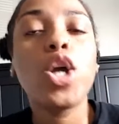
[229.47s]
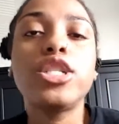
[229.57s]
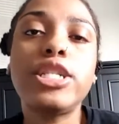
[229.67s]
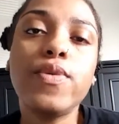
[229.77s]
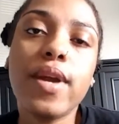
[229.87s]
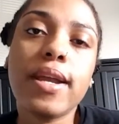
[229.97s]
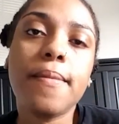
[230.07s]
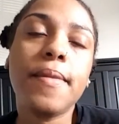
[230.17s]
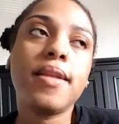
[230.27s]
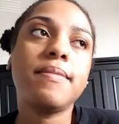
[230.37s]
She
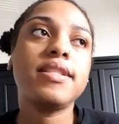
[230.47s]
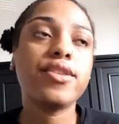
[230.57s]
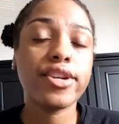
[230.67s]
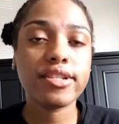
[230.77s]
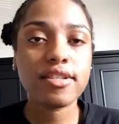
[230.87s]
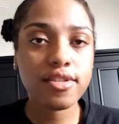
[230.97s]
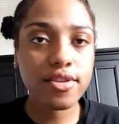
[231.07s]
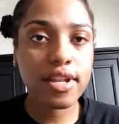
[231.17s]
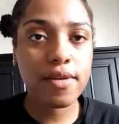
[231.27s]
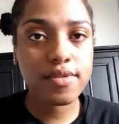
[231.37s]
recommended me to her
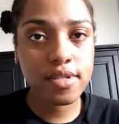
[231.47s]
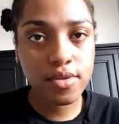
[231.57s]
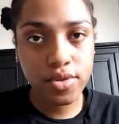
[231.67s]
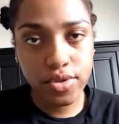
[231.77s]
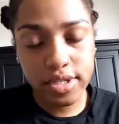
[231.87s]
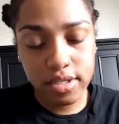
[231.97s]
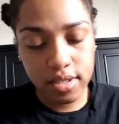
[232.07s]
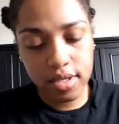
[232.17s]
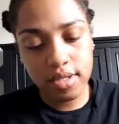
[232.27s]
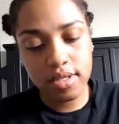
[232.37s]
sister that was a
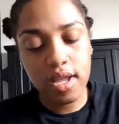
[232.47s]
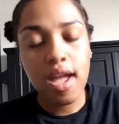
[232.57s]
nutritionist.